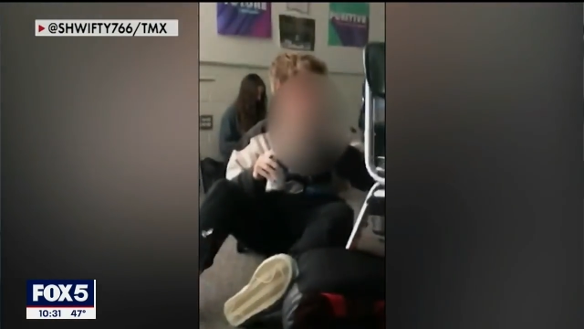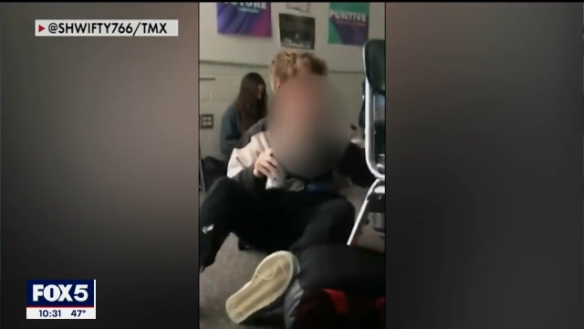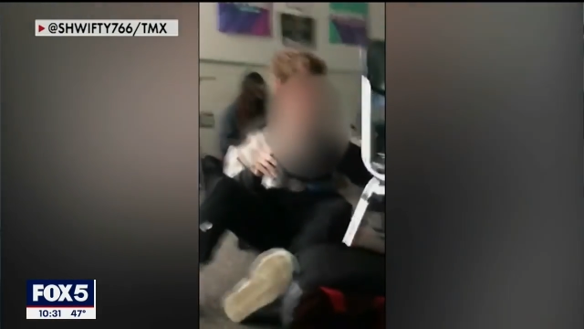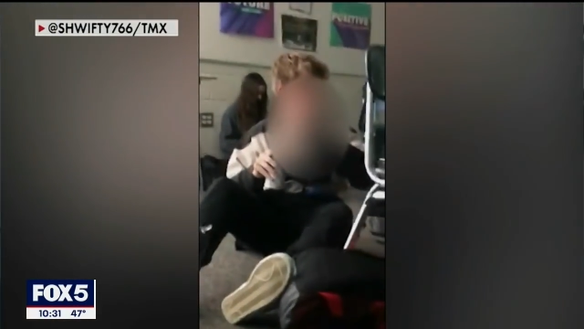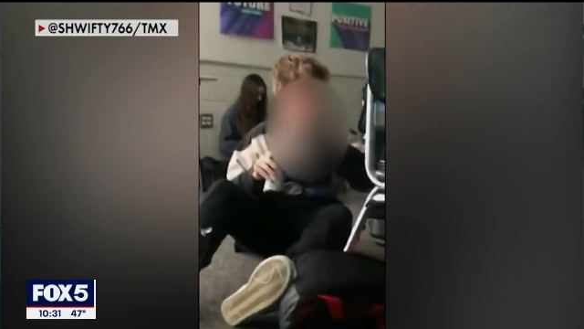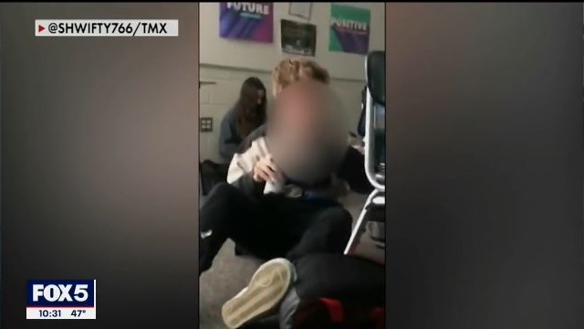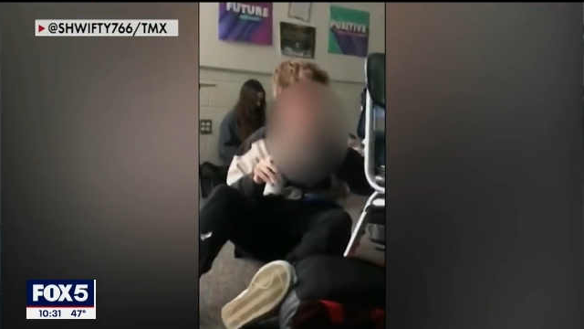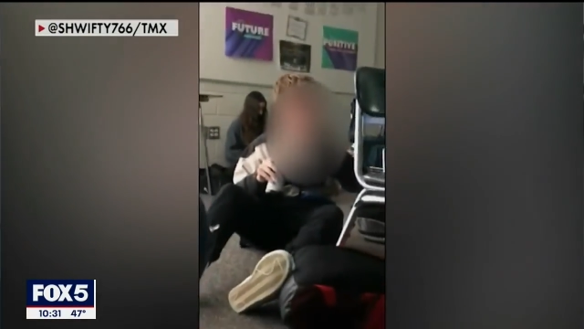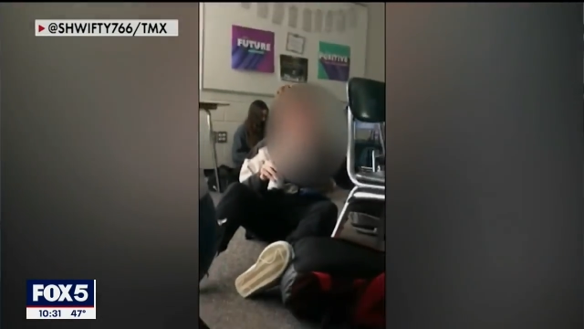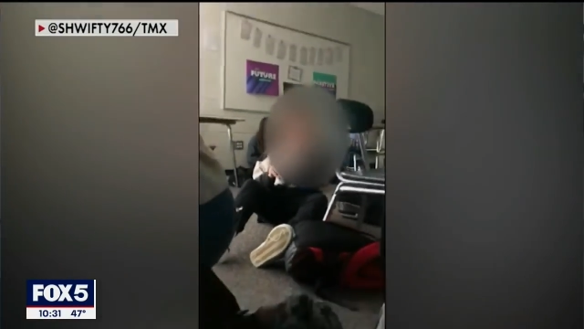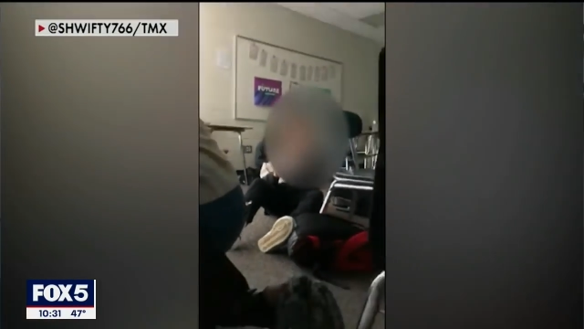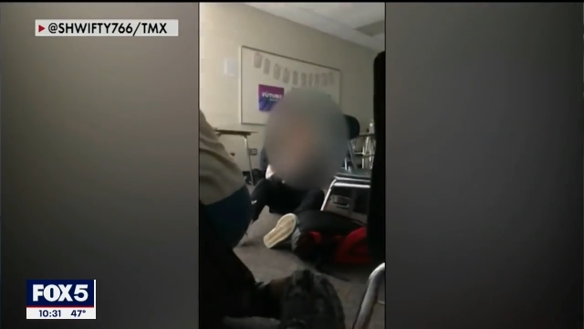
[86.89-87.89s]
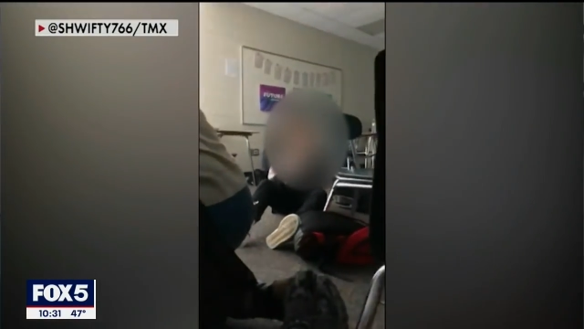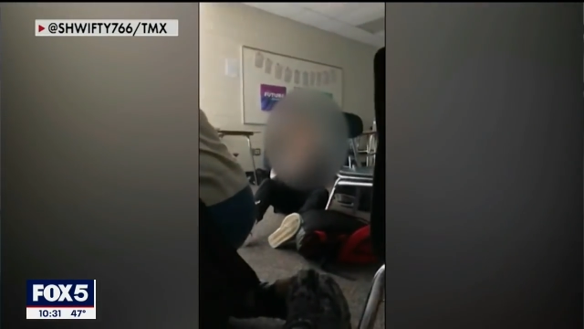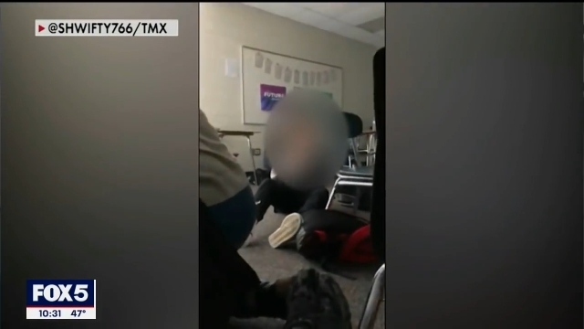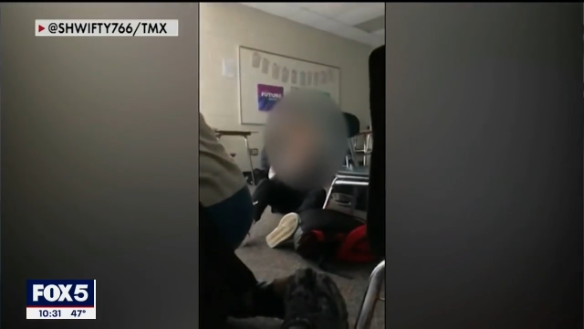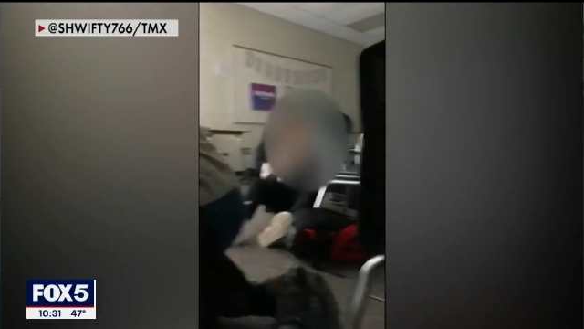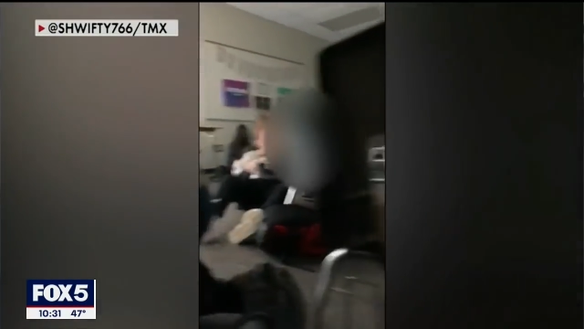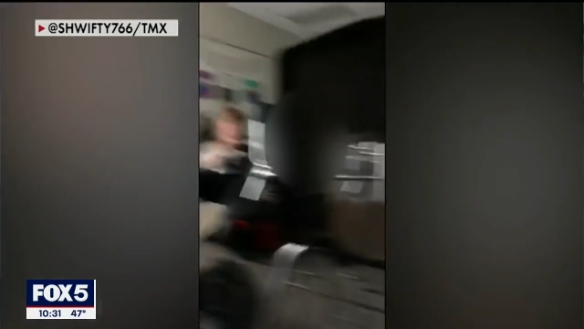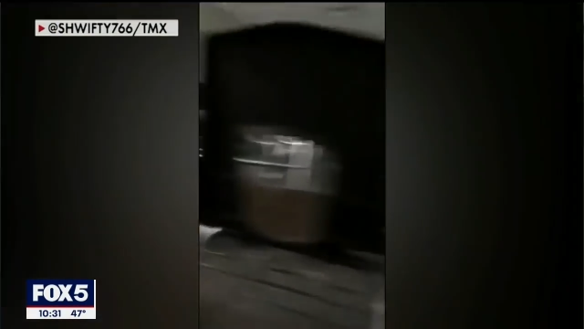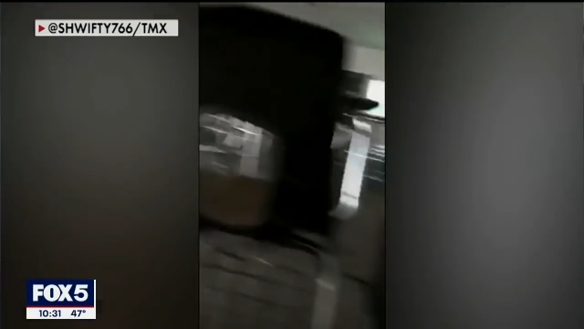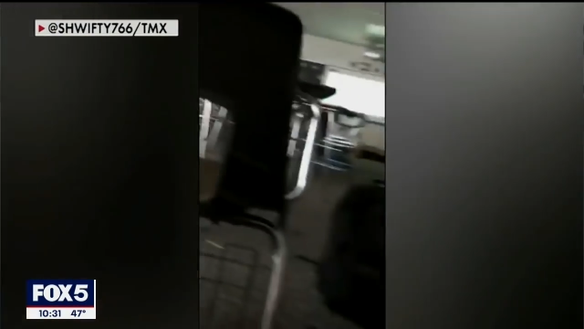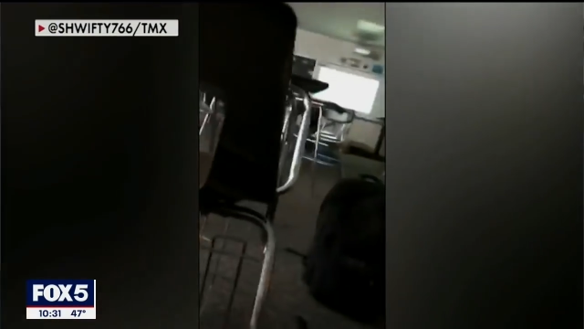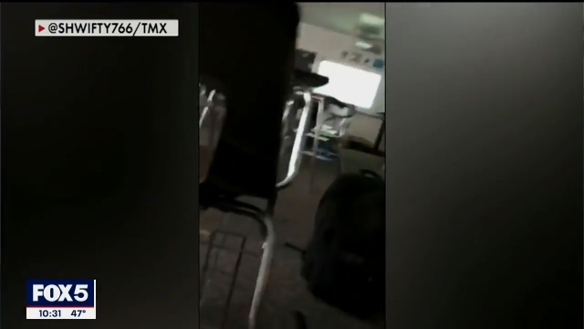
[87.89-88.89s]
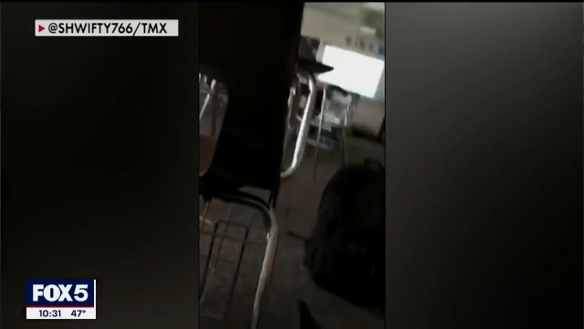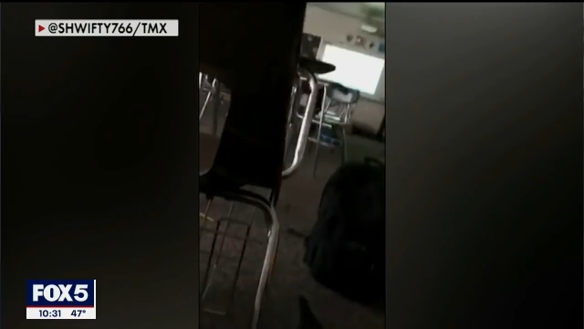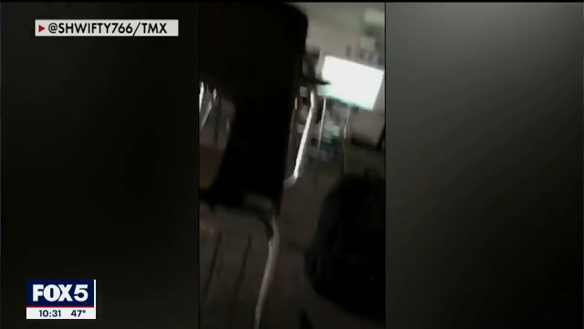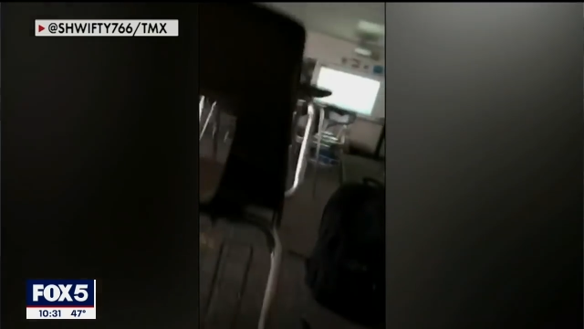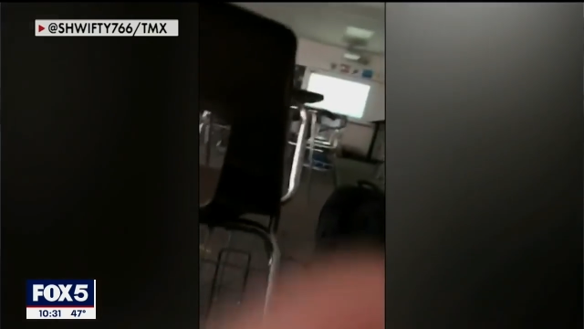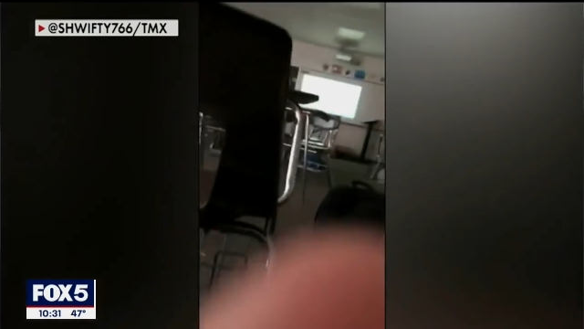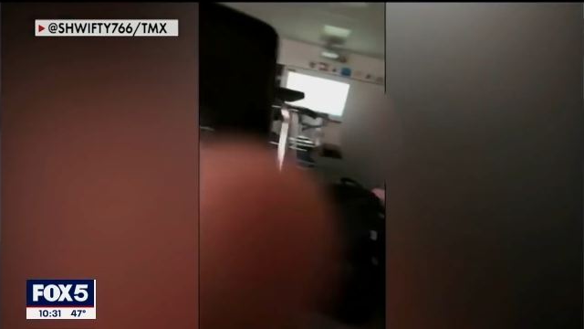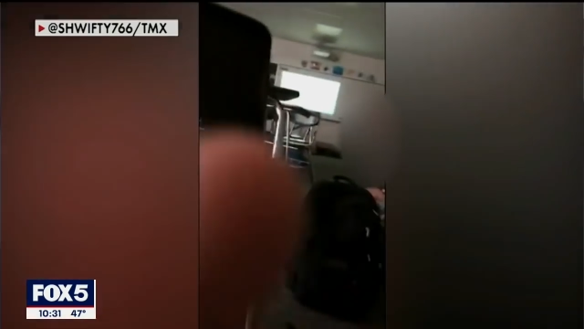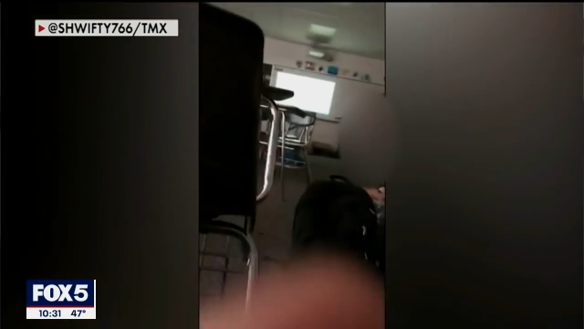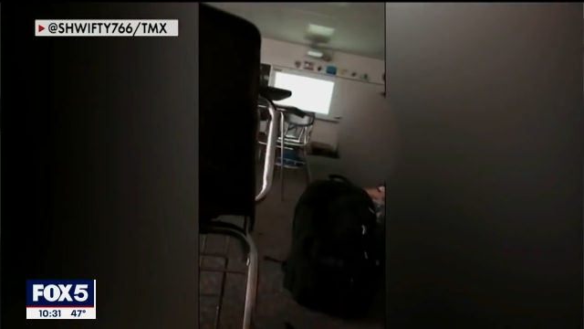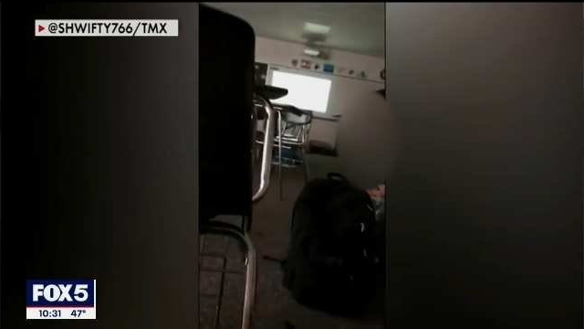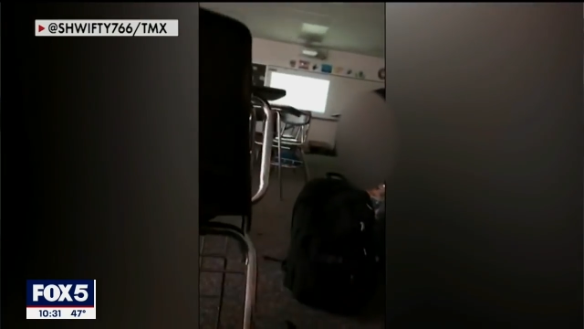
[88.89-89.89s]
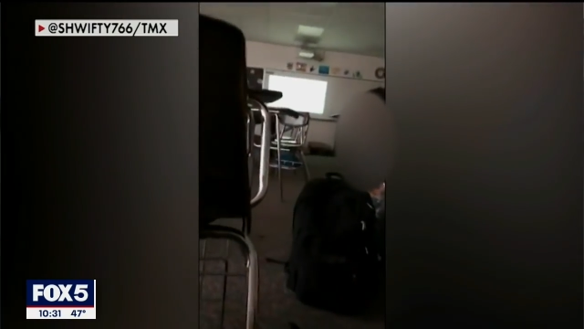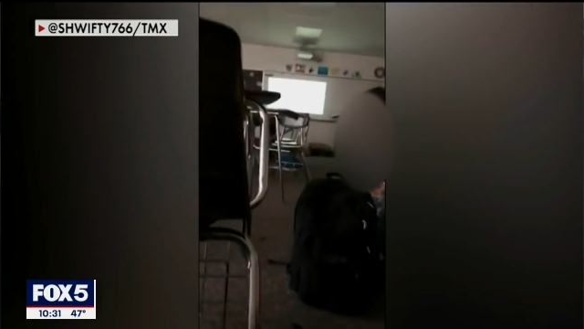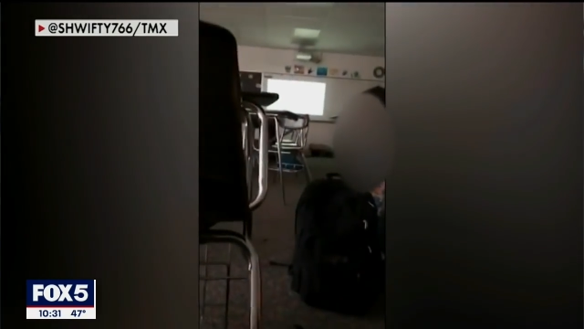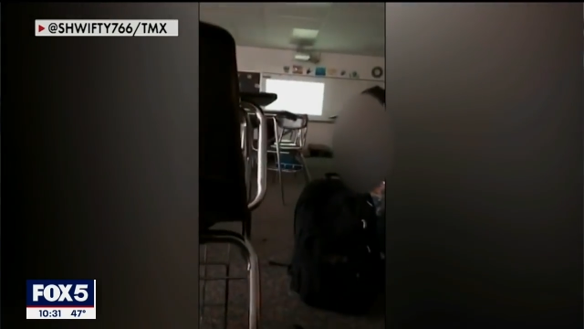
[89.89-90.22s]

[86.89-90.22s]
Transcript: No face is visible, so there are no lips to read.